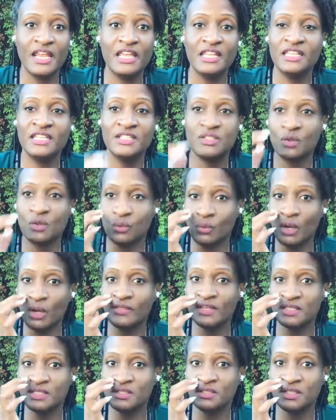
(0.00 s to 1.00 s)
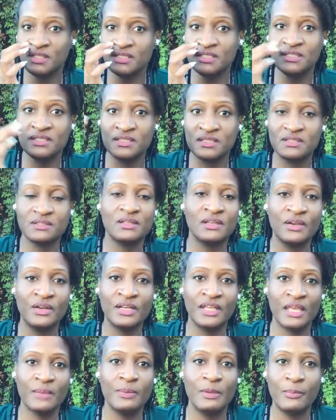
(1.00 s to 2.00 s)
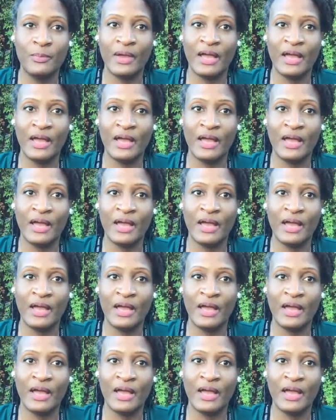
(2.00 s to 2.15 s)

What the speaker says: This is going to get people